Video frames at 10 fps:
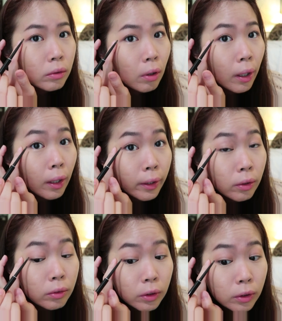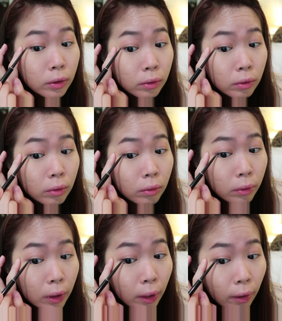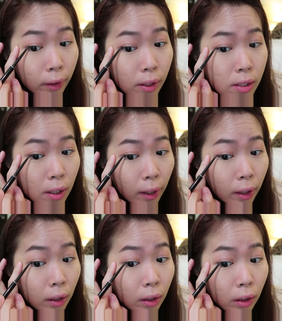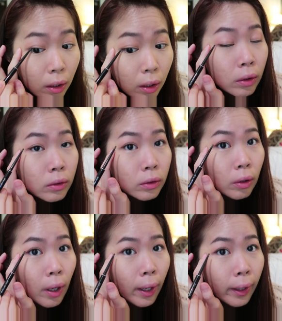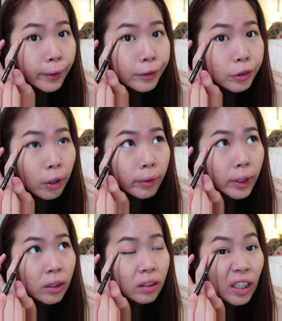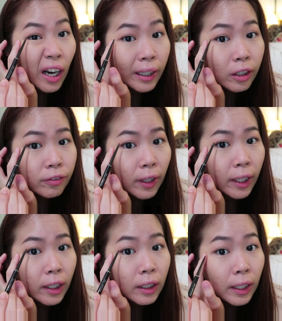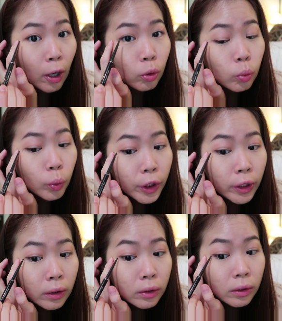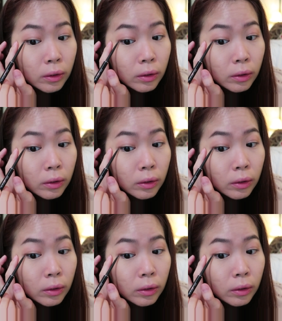So I like to just wing it out at the side. So I draw it kind of like downwards.